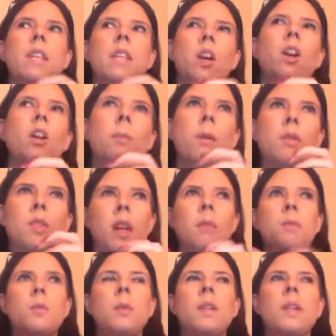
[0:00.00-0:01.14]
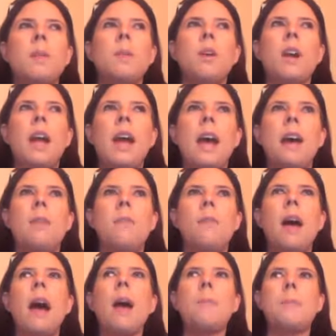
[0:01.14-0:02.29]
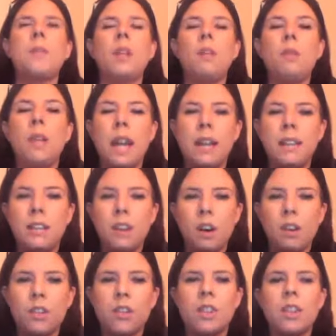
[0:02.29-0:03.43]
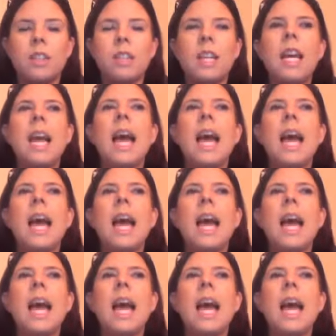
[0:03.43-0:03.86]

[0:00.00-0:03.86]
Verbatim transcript: they talk about times when they were um, absolutely exhausted